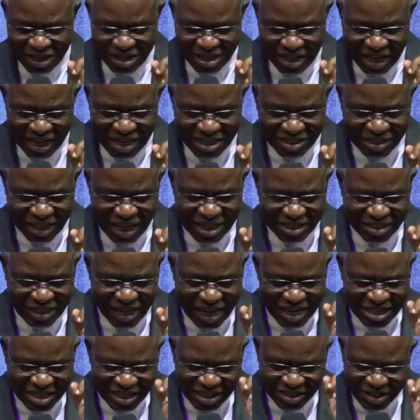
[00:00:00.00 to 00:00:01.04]
Then he says,
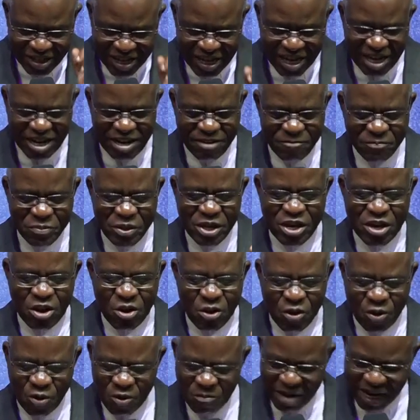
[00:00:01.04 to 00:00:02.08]
It is He
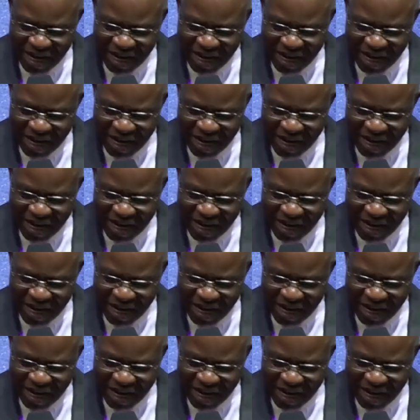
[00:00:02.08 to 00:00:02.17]
who made